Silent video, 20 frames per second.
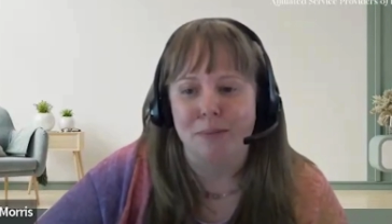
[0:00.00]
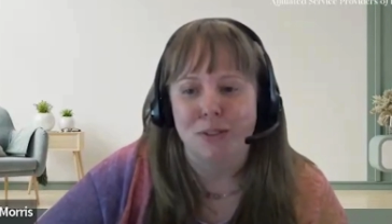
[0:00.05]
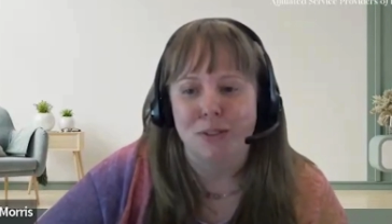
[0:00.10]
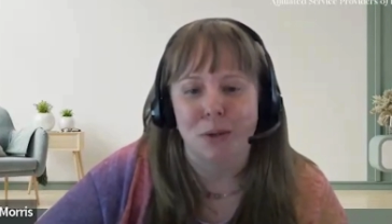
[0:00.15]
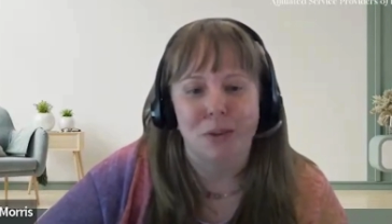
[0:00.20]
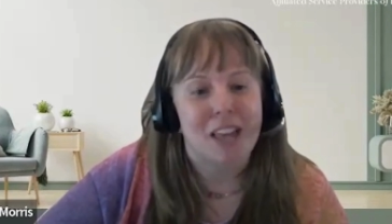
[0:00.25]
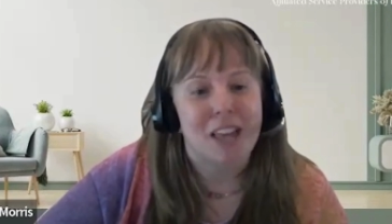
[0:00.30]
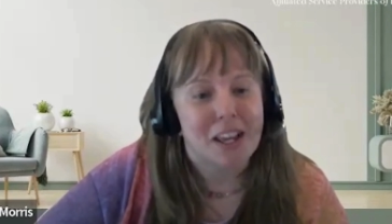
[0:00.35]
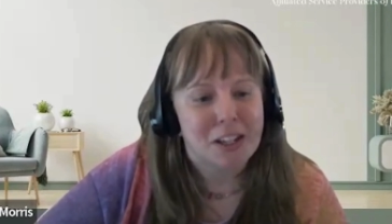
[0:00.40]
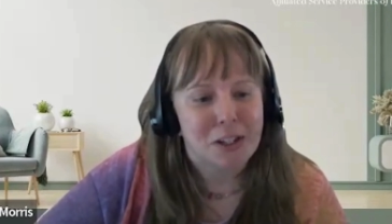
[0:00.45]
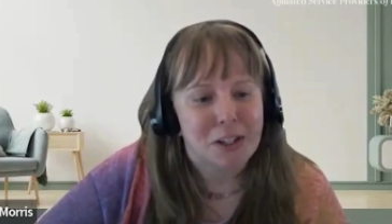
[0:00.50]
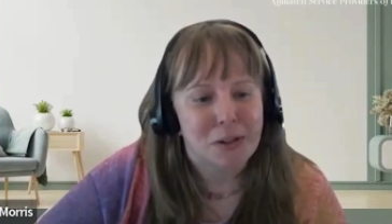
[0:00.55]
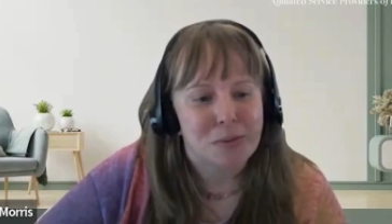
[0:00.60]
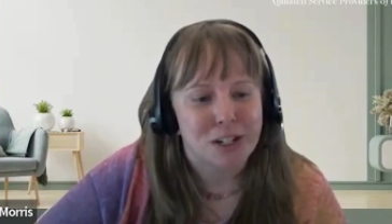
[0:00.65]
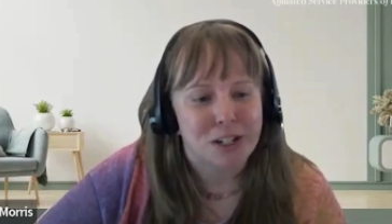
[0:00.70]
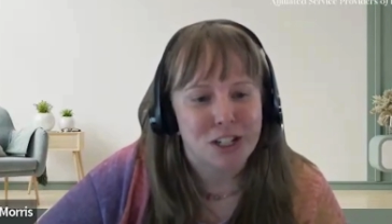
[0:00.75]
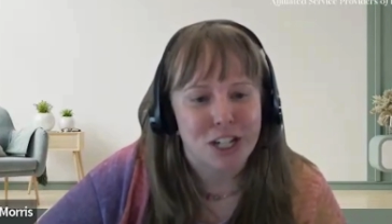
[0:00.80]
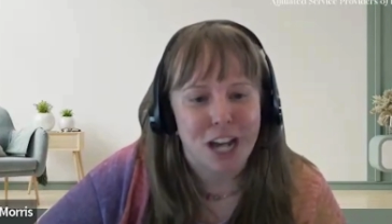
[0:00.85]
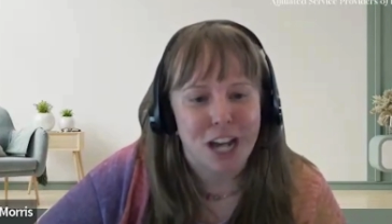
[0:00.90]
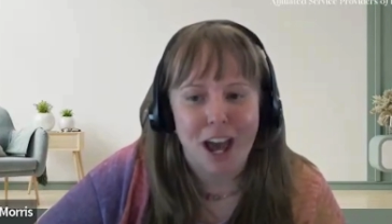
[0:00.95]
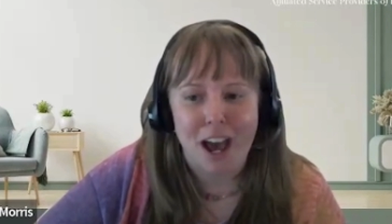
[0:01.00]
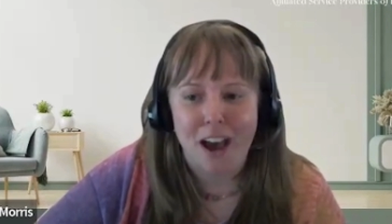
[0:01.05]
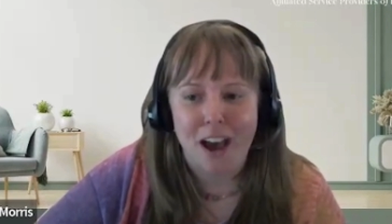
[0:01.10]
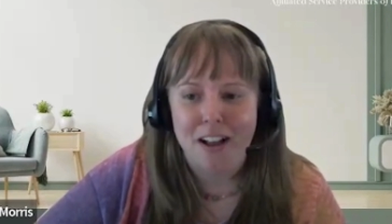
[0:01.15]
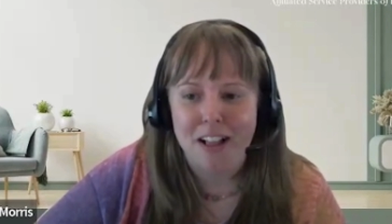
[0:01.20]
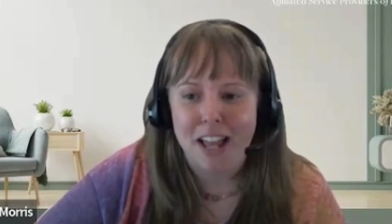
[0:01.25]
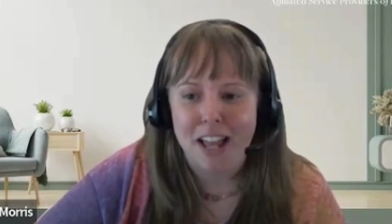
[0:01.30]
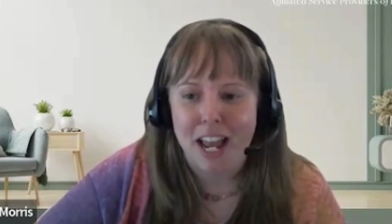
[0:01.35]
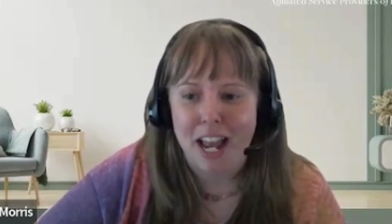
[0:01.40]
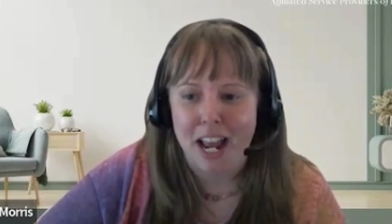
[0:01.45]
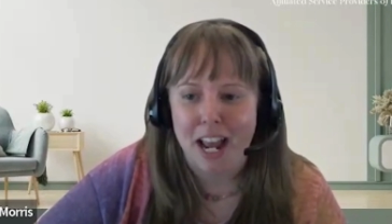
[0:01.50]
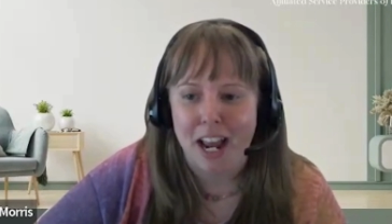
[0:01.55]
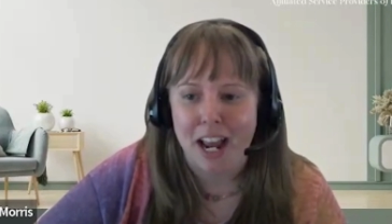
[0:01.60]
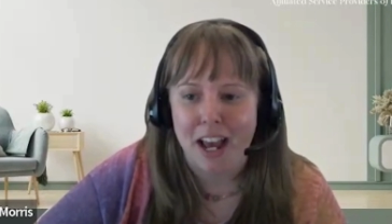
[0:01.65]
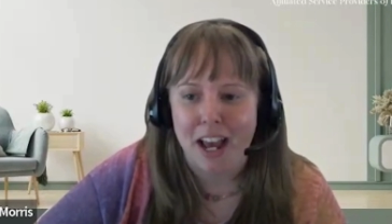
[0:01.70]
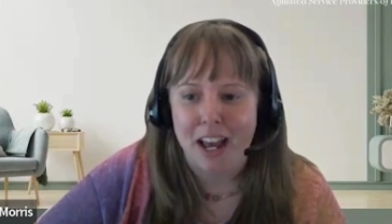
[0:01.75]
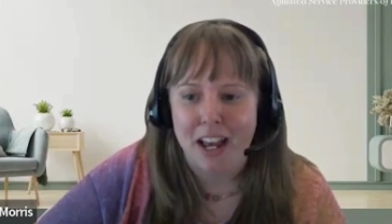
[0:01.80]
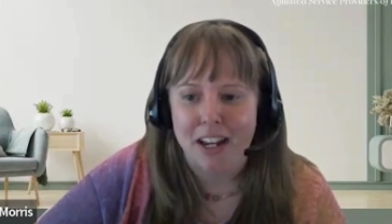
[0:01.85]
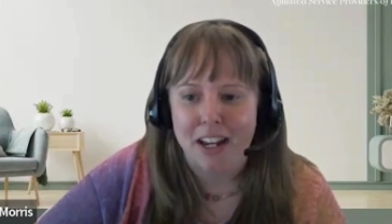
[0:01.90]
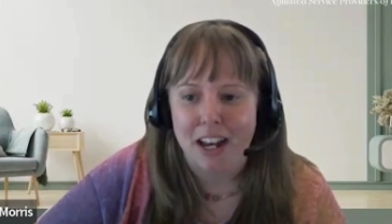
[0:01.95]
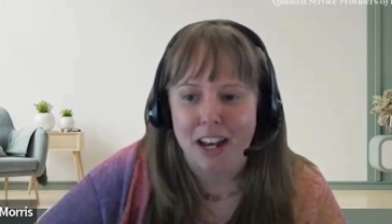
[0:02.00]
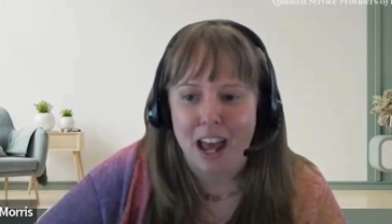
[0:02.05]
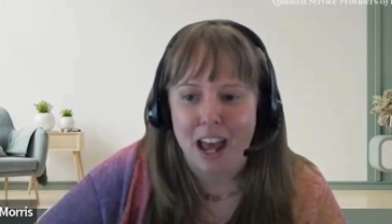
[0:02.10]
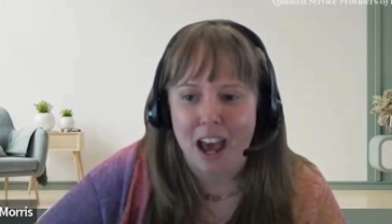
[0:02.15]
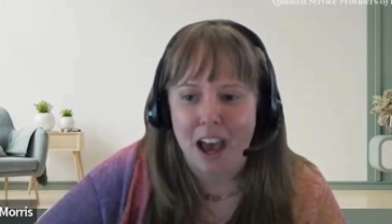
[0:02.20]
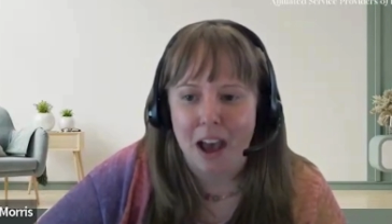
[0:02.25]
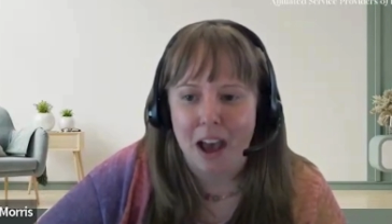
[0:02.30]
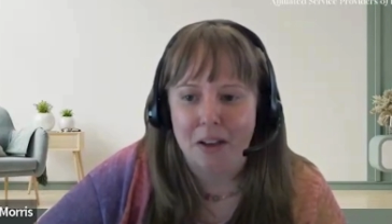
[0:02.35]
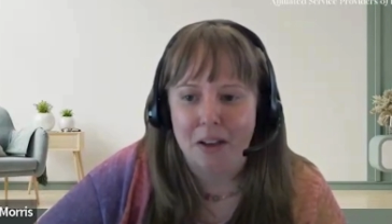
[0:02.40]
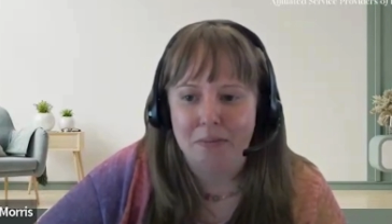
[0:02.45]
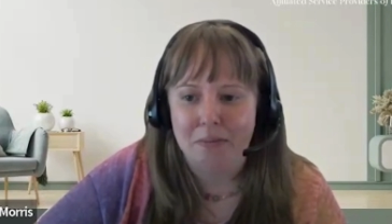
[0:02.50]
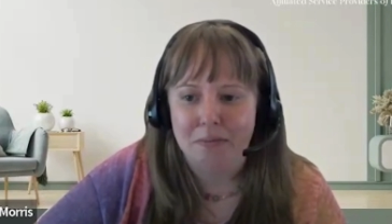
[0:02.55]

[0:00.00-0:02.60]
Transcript: So thank you, Michelle, and yeah,